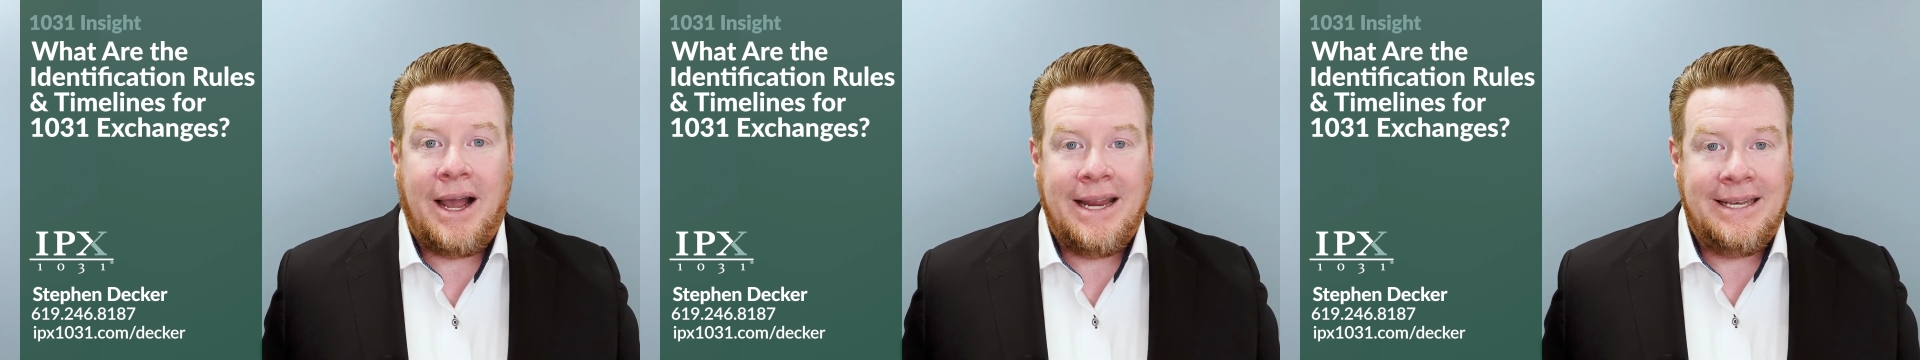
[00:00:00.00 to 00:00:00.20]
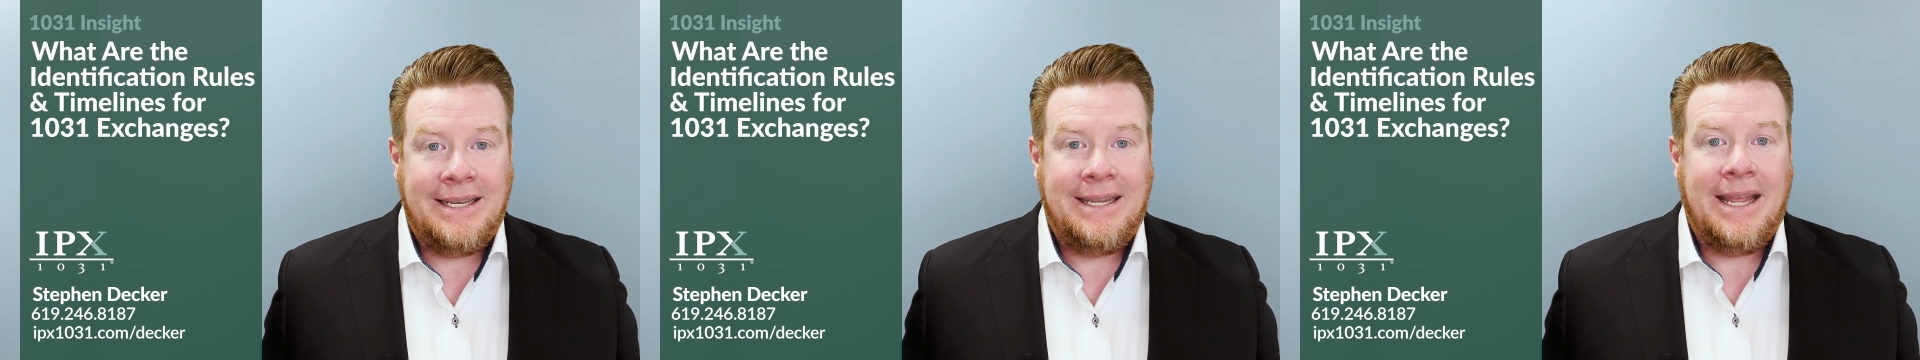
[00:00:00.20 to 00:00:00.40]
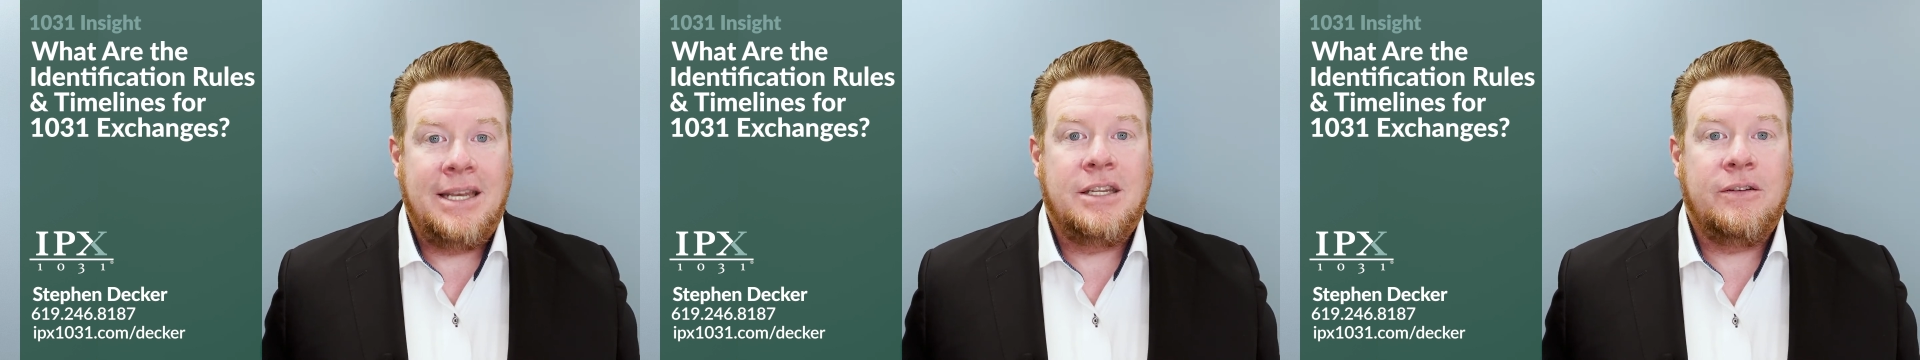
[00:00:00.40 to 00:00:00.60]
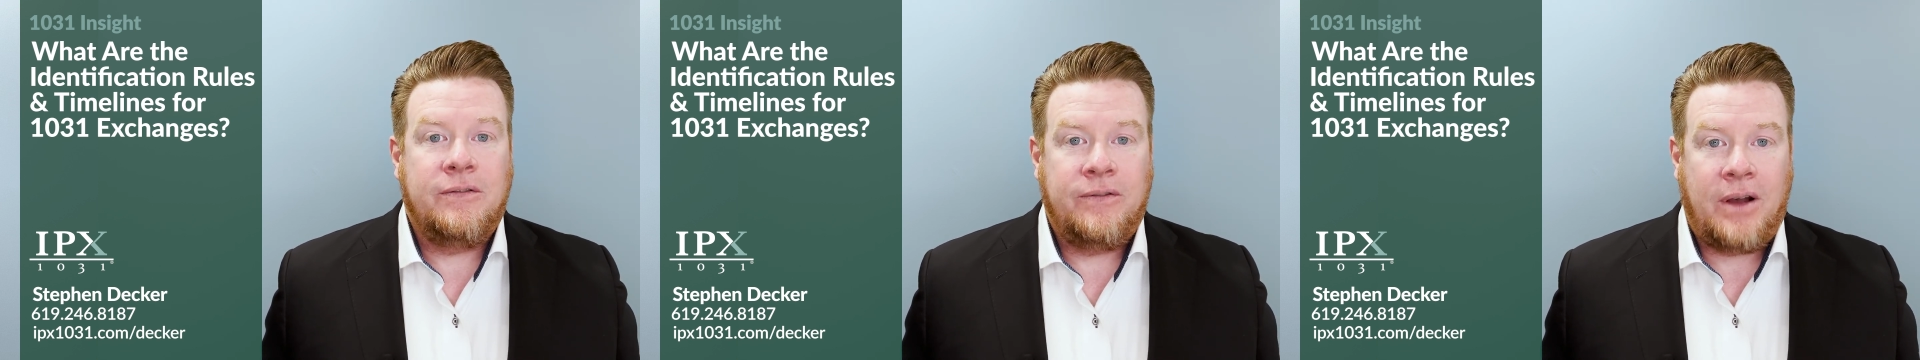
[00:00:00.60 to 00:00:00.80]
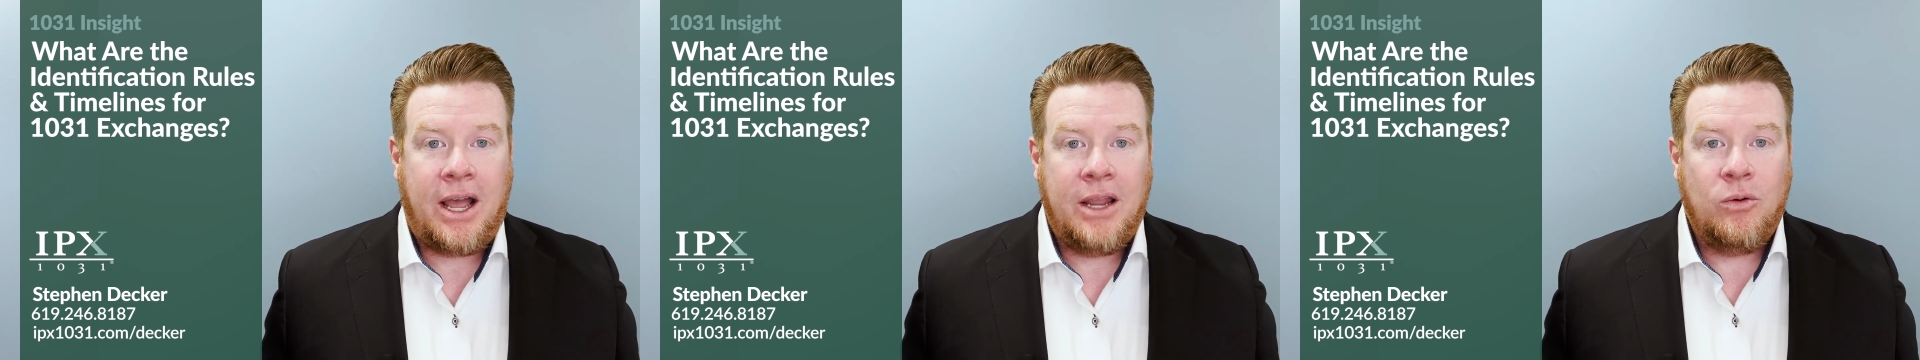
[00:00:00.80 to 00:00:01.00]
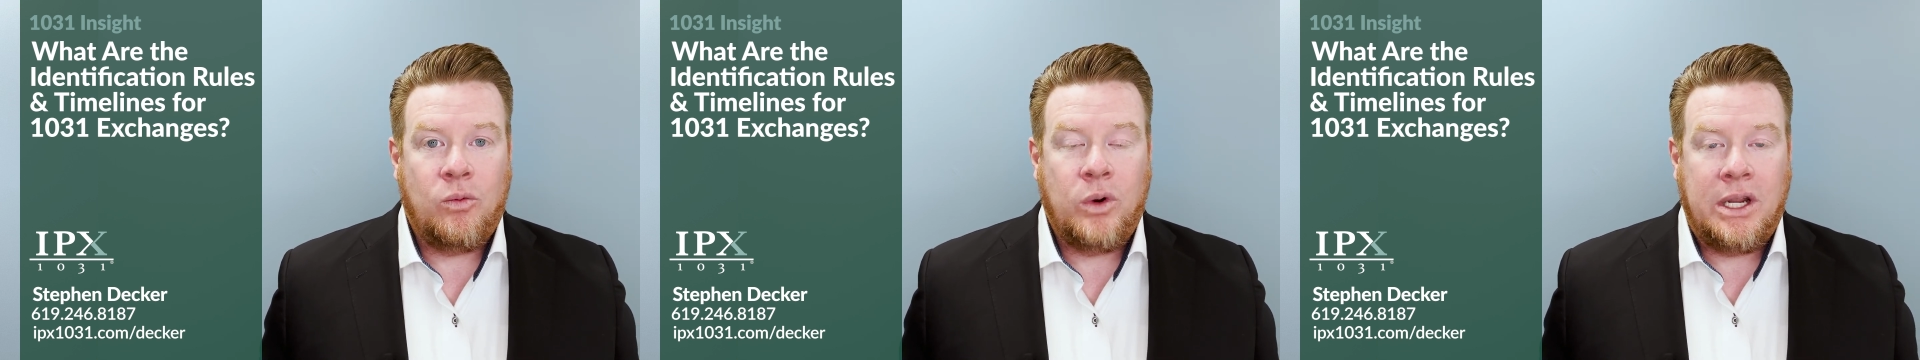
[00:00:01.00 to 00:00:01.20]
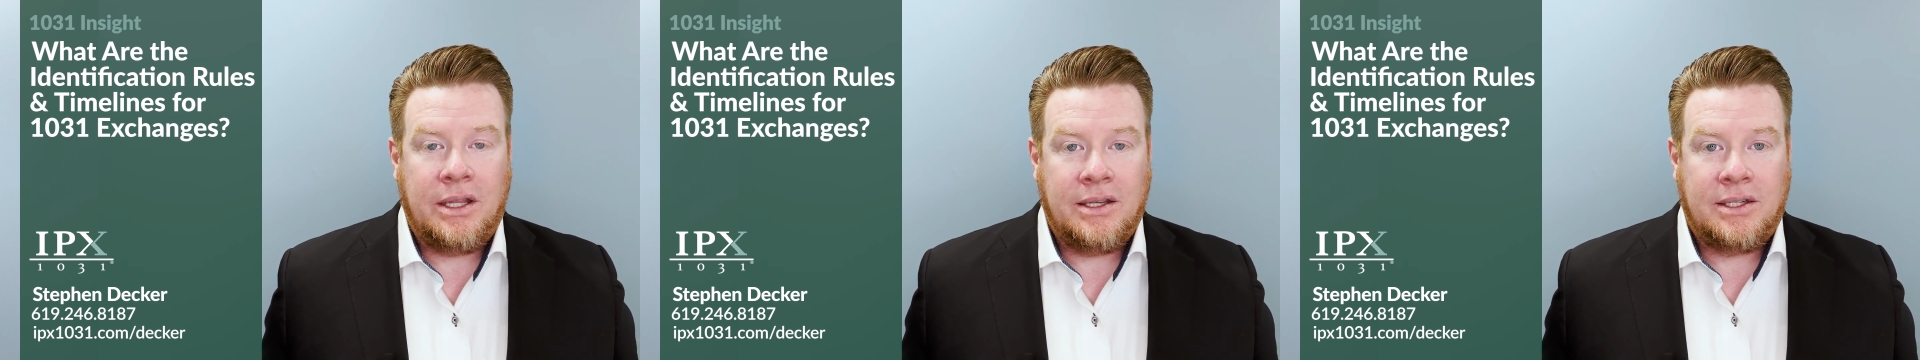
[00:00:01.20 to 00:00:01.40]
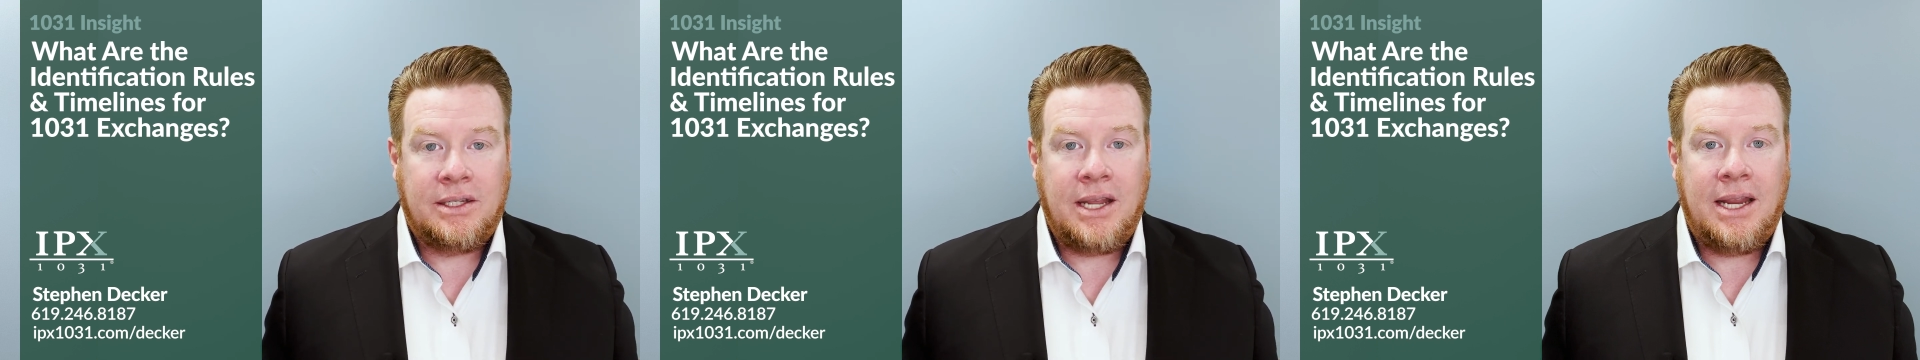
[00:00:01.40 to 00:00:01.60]
identify real
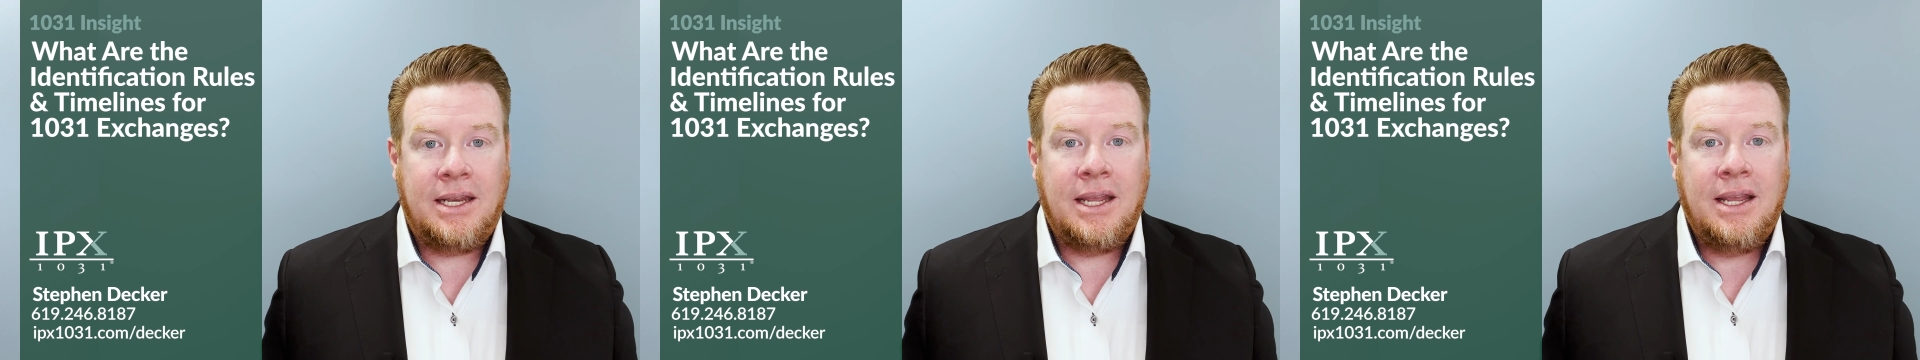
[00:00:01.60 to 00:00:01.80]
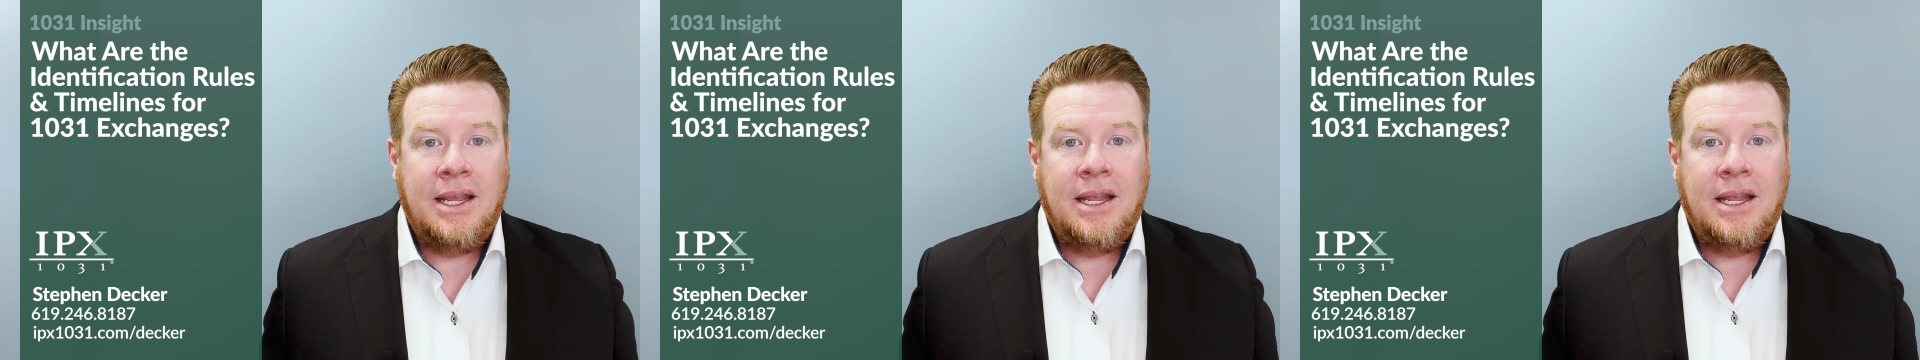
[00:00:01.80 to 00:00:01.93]
estate.